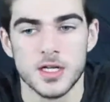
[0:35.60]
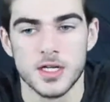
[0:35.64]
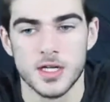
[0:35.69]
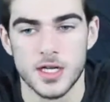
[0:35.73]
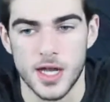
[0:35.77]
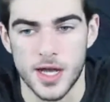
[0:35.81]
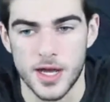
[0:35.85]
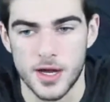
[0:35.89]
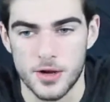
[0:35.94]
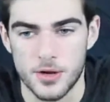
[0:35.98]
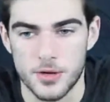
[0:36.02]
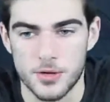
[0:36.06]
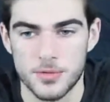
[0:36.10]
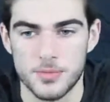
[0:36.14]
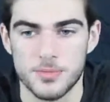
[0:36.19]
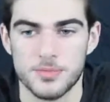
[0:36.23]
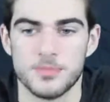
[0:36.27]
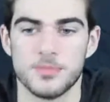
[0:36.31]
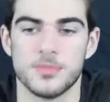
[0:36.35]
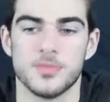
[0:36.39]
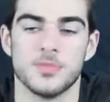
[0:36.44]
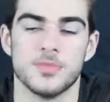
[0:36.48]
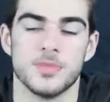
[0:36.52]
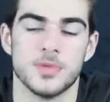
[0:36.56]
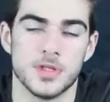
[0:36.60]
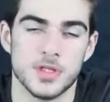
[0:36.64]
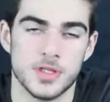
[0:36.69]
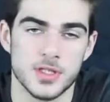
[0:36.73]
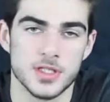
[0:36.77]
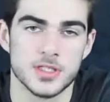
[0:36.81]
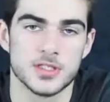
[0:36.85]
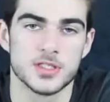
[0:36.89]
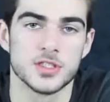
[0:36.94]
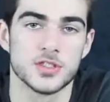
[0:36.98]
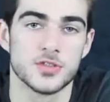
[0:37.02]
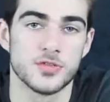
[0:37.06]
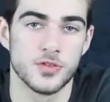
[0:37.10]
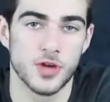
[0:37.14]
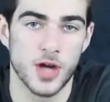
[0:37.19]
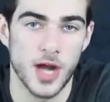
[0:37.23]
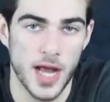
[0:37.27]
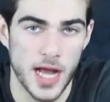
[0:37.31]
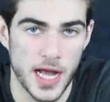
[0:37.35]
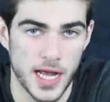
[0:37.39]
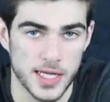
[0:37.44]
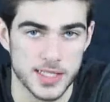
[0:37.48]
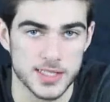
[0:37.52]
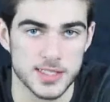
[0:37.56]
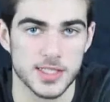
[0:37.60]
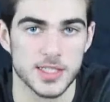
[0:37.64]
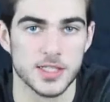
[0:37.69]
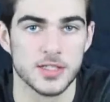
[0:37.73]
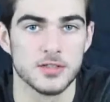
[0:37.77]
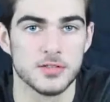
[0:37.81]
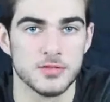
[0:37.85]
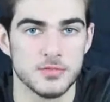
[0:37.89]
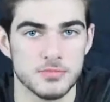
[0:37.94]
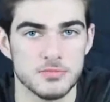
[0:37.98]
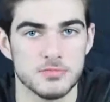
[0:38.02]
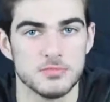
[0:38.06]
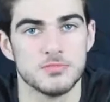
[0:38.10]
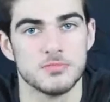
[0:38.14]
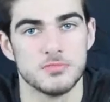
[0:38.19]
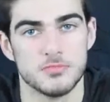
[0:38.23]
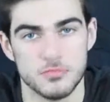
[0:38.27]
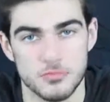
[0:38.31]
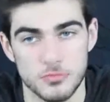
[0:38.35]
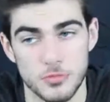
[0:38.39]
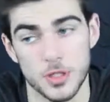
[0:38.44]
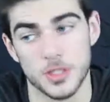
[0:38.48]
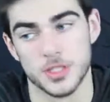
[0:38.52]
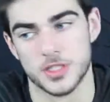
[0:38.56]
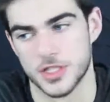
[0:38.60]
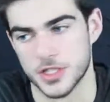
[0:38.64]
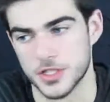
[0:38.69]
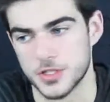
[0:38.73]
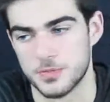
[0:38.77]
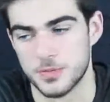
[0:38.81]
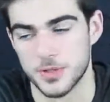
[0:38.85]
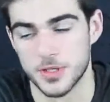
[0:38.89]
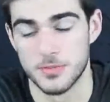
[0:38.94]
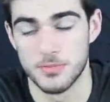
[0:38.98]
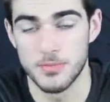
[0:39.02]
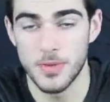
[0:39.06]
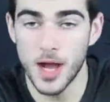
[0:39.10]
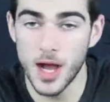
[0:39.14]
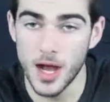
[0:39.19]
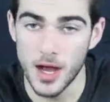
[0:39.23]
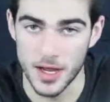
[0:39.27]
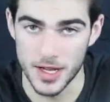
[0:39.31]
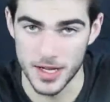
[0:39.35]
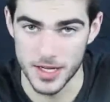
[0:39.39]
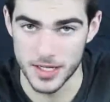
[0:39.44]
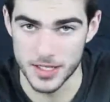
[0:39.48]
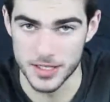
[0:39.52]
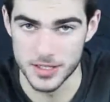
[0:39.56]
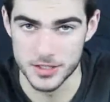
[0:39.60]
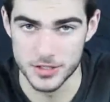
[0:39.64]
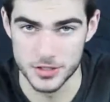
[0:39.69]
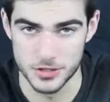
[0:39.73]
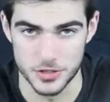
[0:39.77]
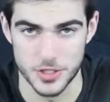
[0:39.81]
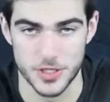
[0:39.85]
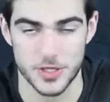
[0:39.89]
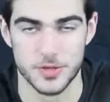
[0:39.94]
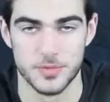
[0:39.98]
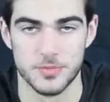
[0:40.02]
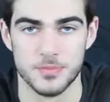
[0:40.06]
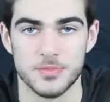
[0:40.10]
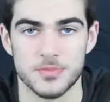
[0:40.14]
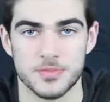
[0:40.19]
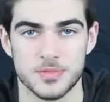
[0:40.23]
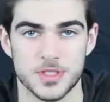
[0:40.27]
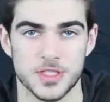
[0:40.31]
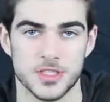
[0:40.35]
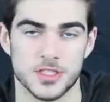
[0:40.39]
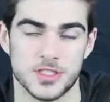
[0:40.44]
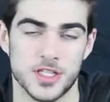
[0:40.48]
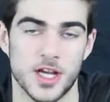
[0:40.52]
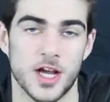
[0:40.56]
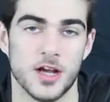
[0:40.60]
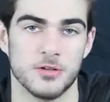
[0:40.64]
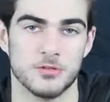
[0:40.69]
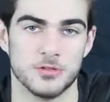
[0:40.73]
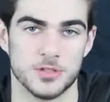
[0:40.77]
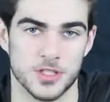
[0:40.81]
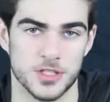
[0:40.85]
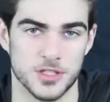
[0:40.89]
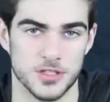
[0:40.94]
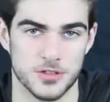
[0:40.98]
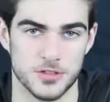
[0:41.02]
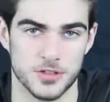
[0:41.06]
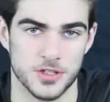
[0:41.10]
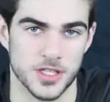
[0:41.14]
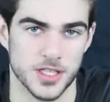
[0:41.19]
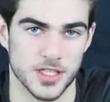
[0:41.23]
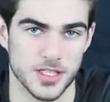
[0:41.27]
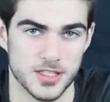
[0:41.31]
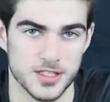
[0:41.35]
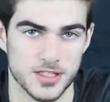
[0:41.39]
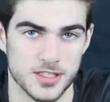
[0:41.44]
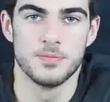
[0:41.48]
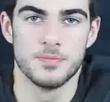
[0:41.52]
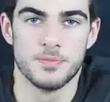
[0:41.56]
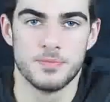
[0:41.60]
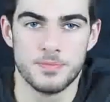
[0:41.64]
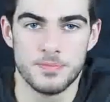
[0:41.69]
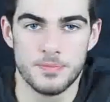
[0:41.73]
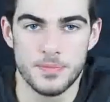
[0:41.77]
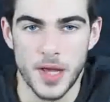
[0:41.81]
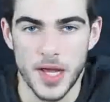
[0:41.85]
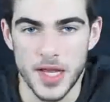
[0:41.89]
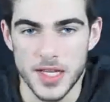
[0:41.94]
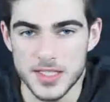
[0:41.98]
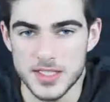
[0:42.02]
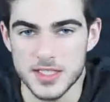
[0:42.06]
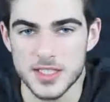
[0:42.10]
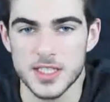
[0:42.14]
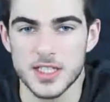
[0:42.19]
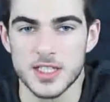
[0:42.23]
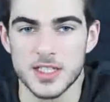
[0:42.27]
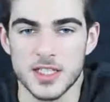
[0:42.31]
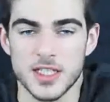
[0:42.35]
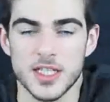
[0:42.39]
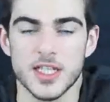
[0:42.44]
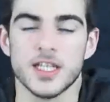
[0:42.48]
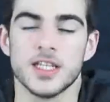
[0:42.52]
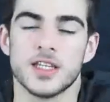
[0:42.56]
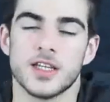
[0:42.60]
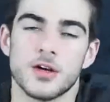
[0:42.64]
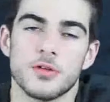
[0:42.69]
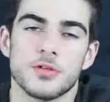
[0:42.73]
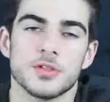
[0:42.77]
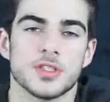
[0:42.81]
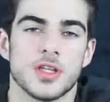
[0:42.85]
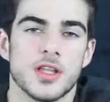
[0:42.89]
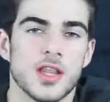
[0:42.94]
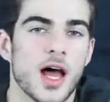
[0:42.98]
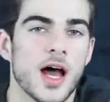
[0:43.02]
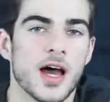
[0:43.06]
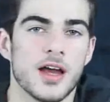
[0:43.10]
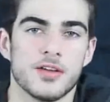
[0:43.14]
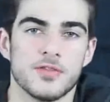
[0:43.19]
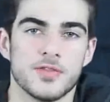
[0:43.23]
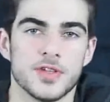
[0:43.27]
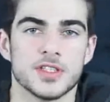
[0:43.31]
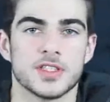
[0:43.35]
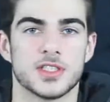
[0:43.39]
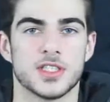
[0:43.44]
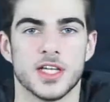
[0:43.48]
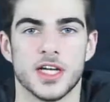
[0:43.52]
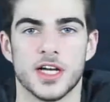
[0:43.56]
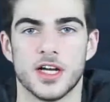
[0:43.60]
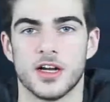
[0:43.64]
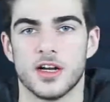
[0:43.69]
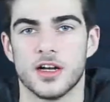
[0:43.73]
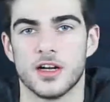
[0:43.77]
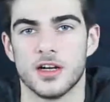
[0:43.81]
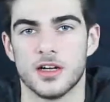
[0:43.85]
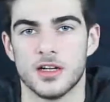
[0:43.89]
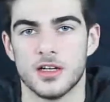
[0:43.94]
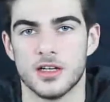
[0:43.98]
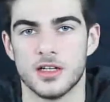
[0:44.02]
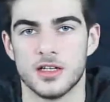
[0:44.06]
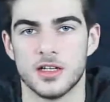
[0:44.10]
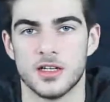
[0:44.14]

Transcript: Now, this is for acting, which has been my dream since I was a little kid. Basically, there was a lot of us there,